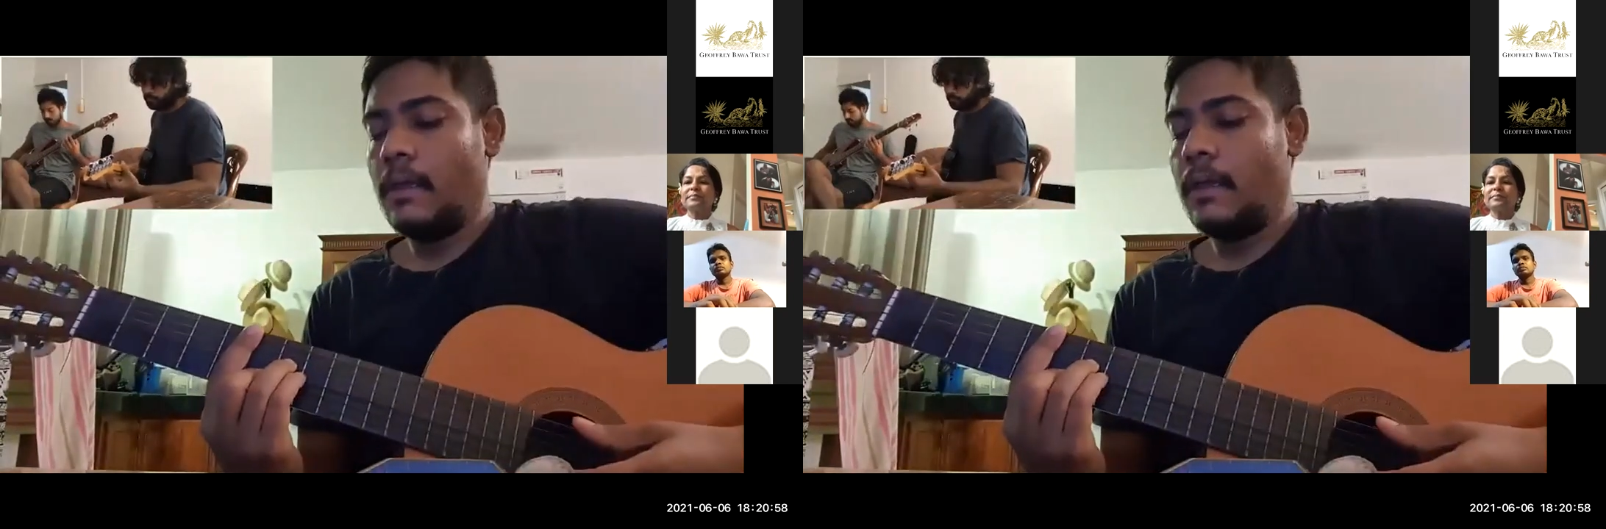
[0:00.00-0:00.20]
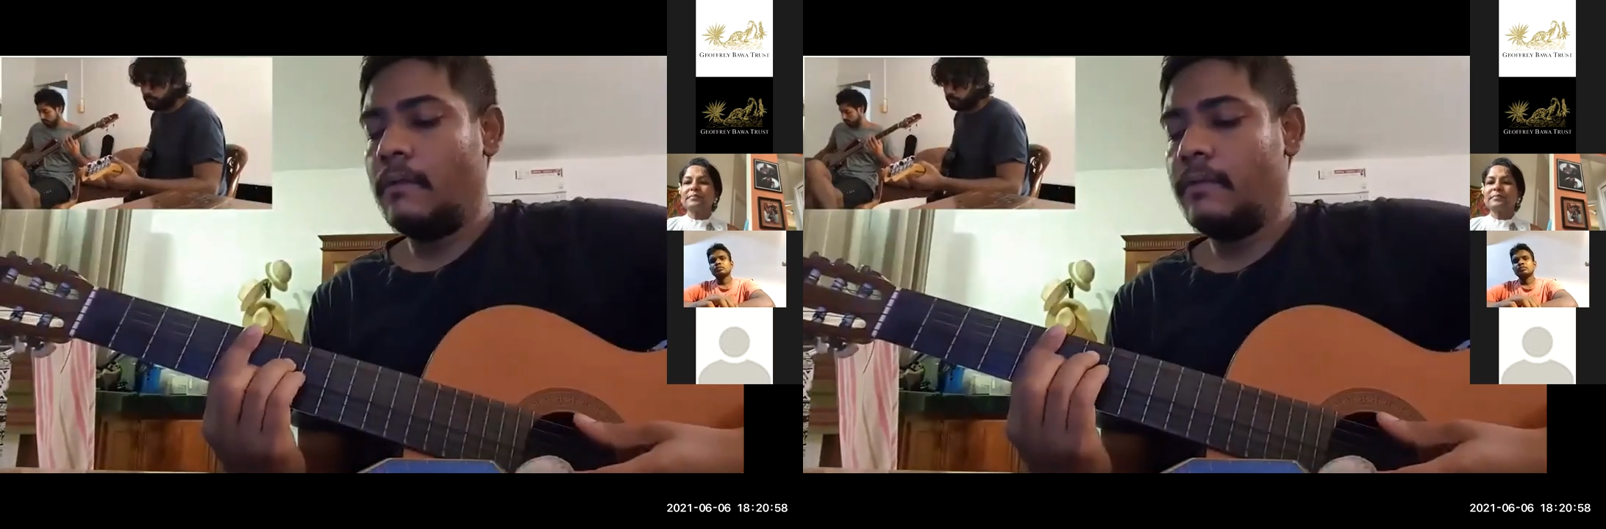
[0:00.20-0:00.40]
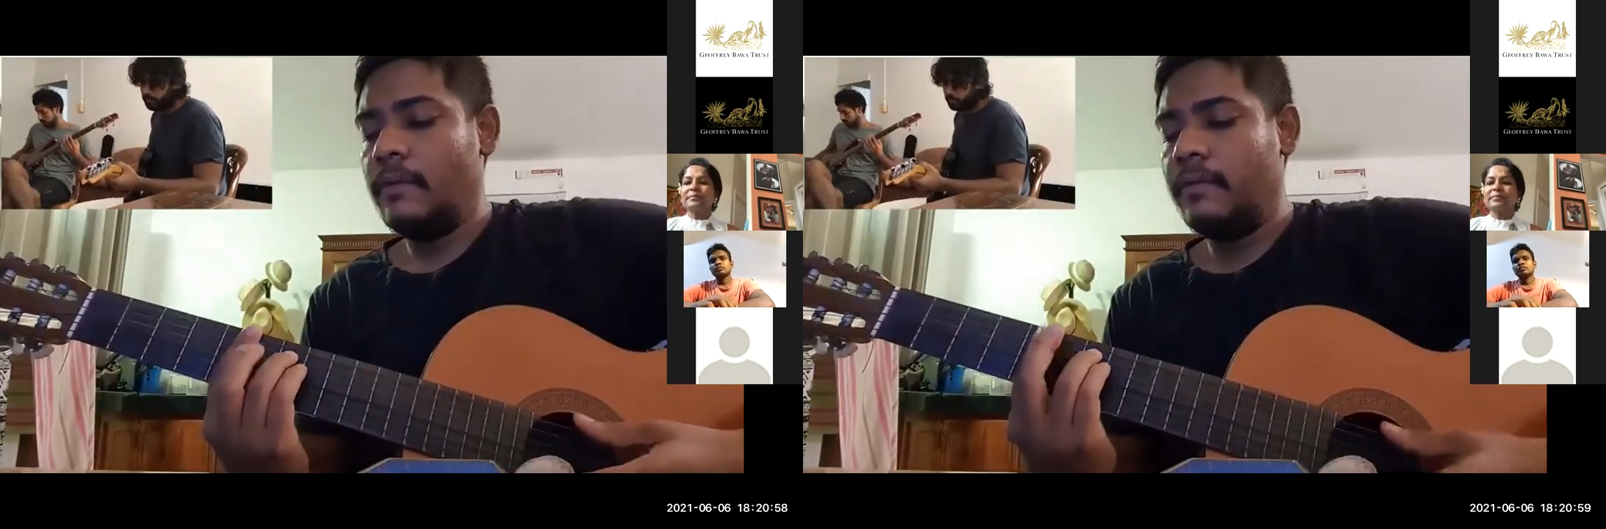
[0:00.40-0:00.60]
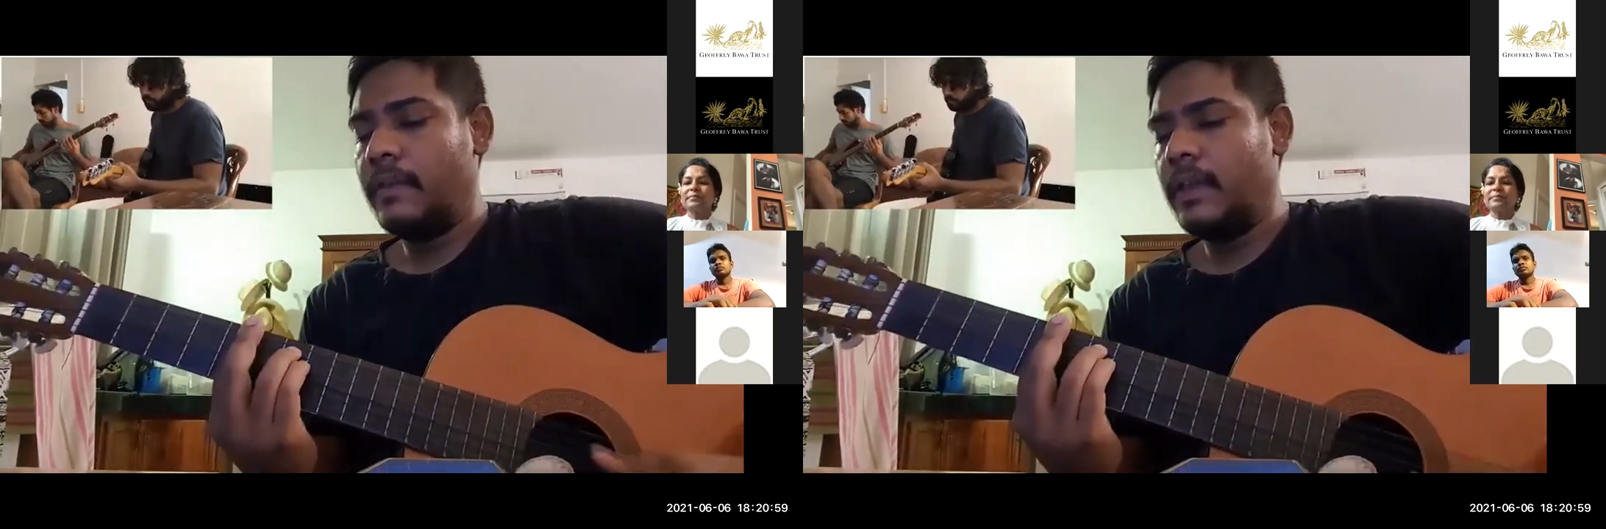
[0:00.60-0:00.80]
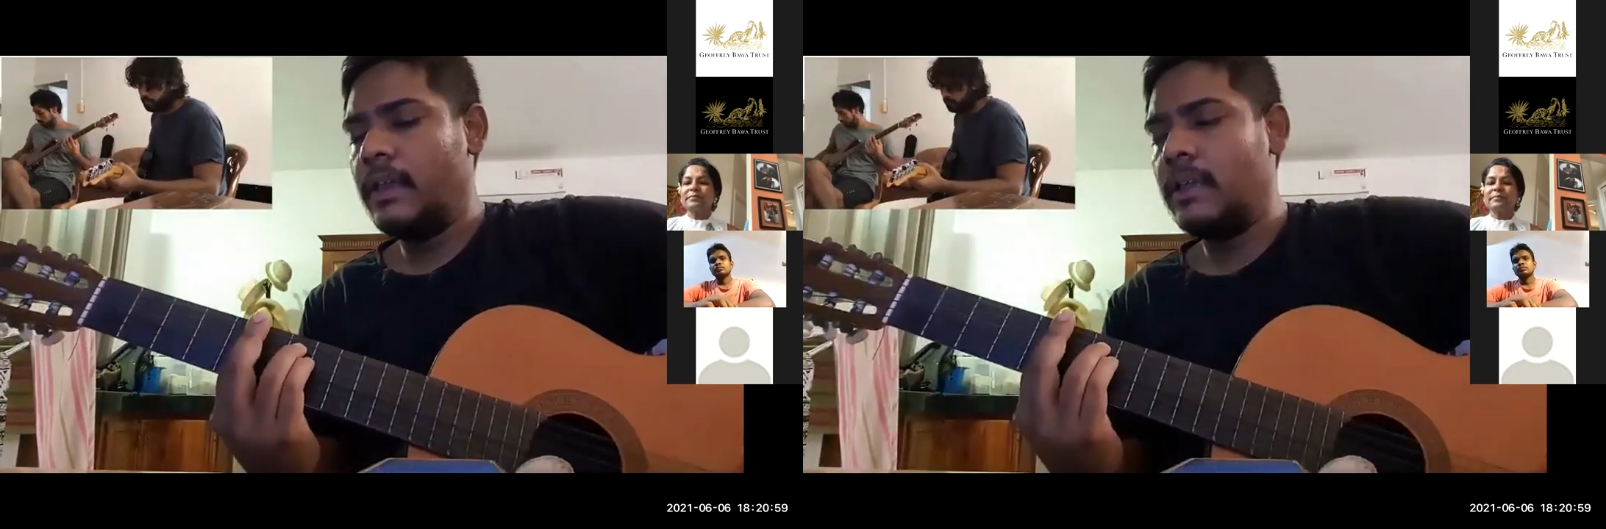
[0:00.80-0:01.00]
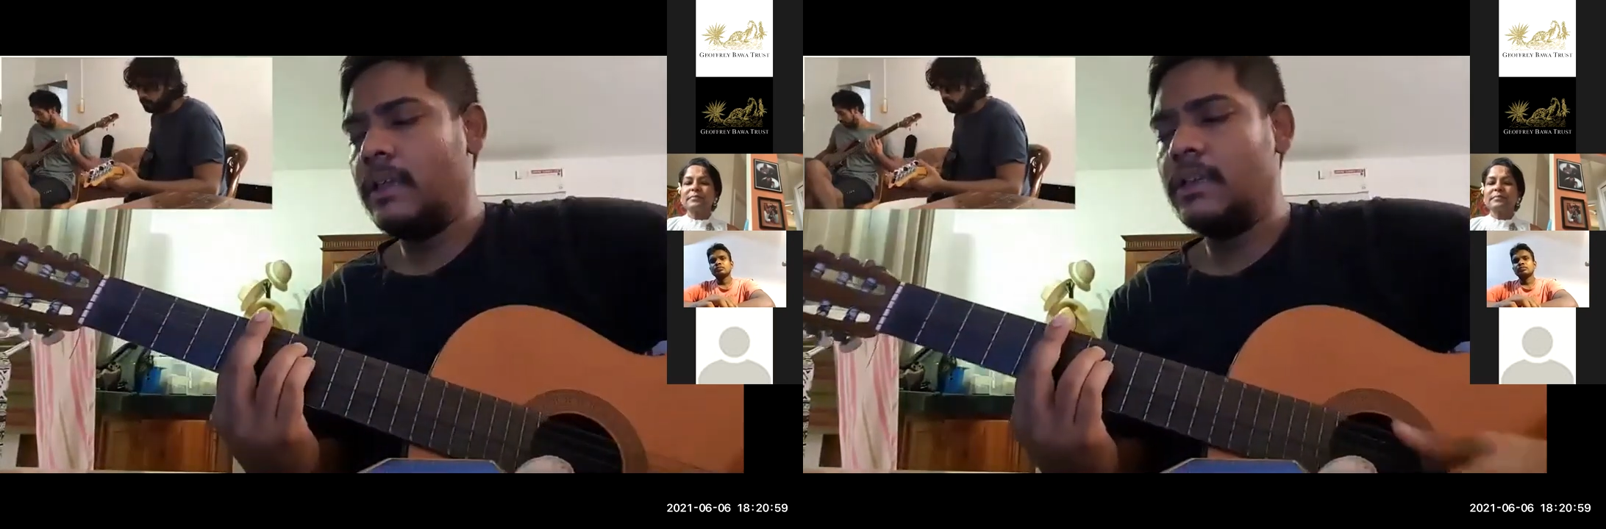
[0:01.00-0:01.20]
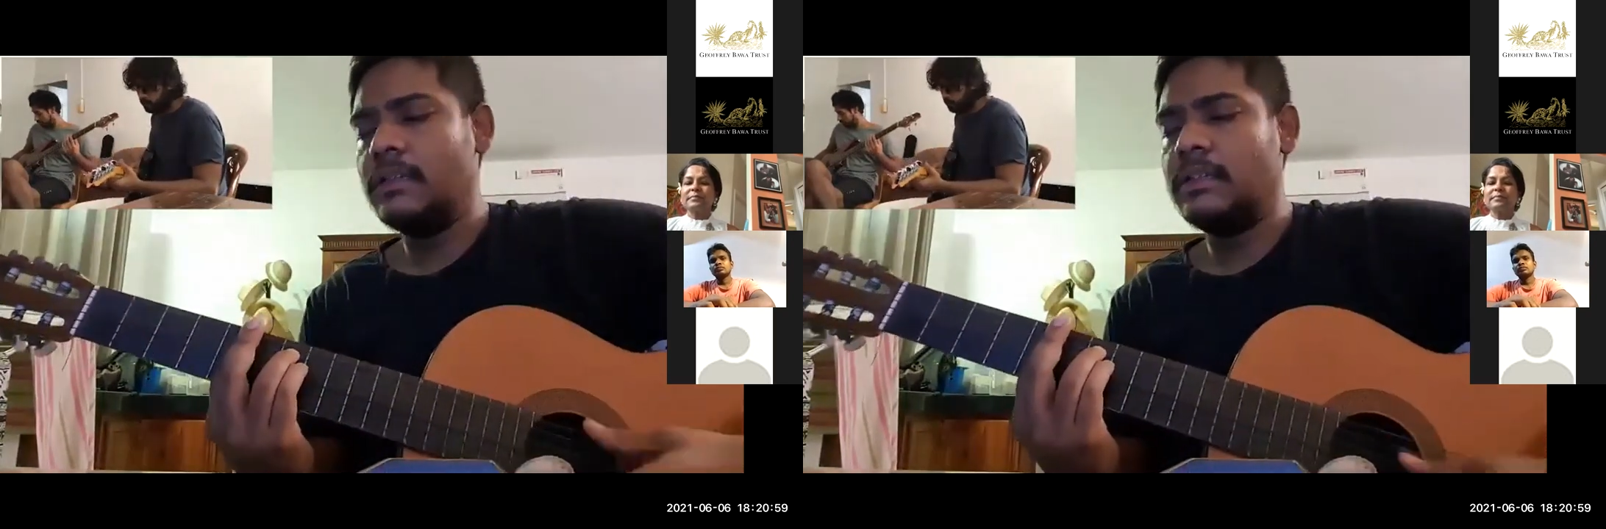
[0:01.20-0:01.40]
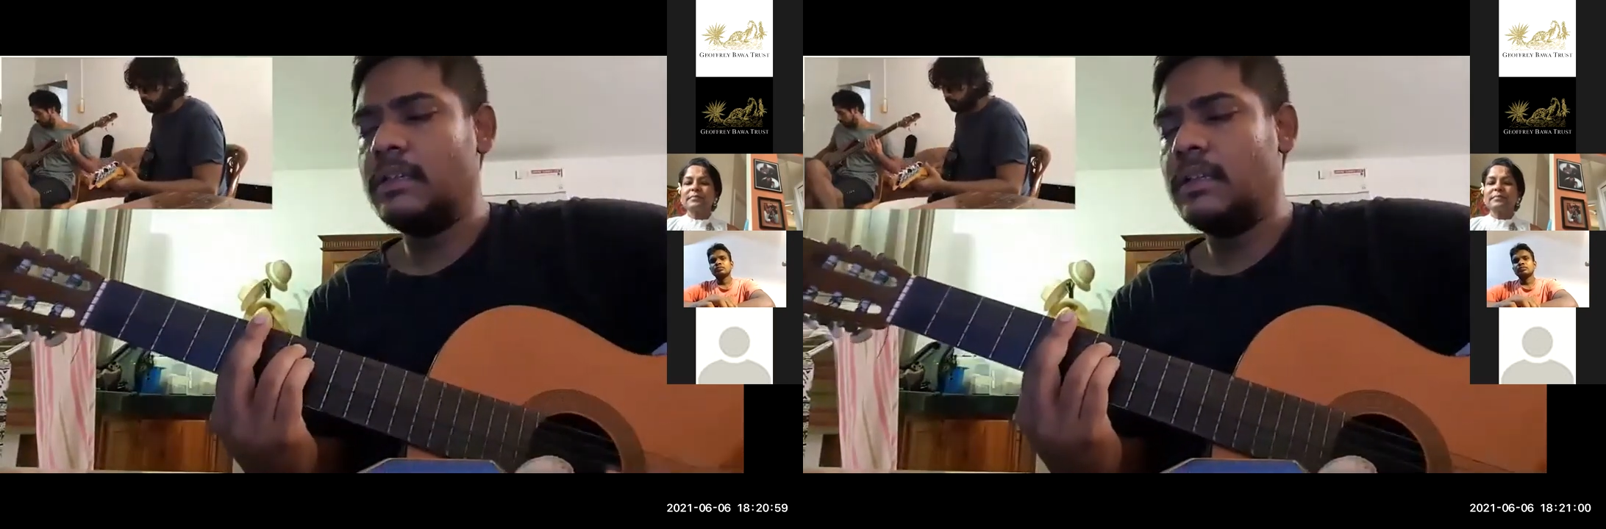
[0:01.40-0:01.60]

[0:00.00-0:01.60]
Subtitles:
Every face